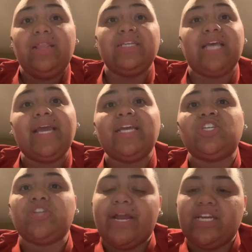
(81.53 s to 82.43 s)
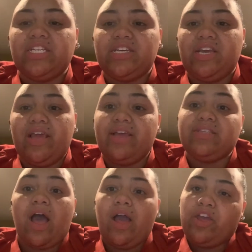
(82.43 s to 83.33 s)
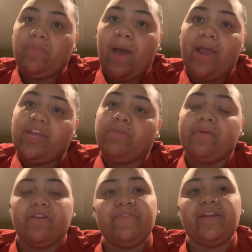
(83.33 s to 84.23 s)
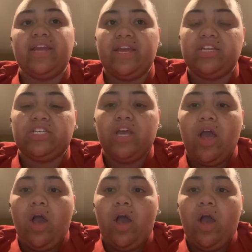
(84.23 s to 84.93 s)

The second strategy is occupying your perfect niche.